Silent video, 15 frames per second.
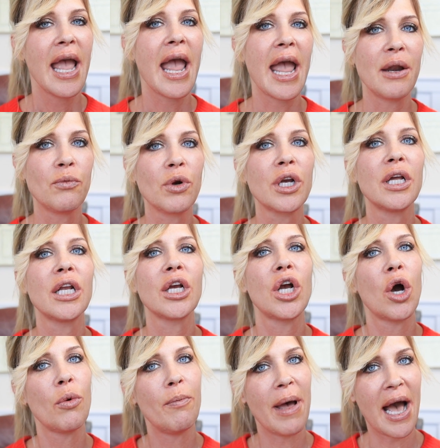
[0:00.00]
and we're gonna
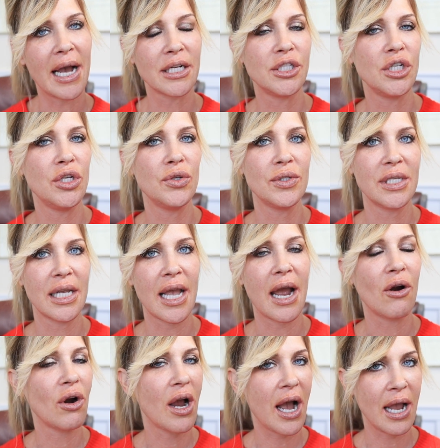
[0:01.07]
go back to using
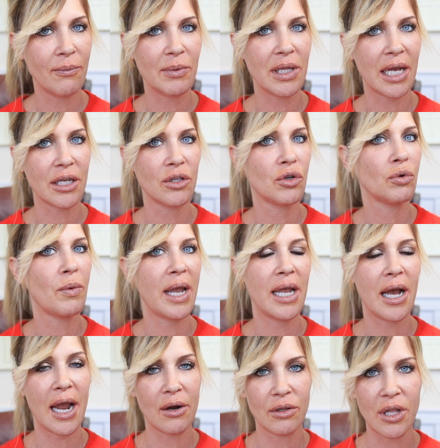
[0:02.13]
our high molecular weight
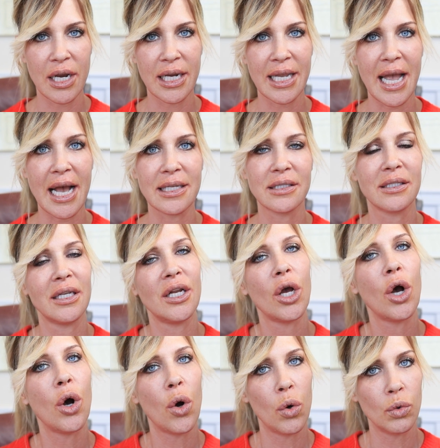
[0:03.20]
hyaluronic acid
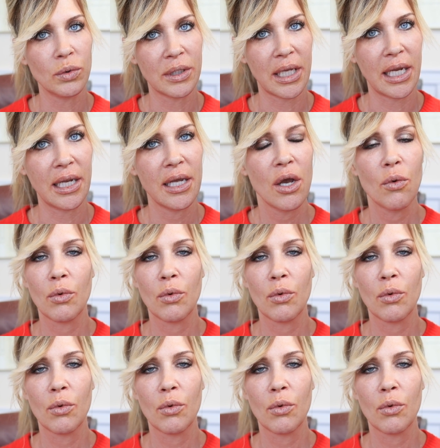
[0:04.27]
only.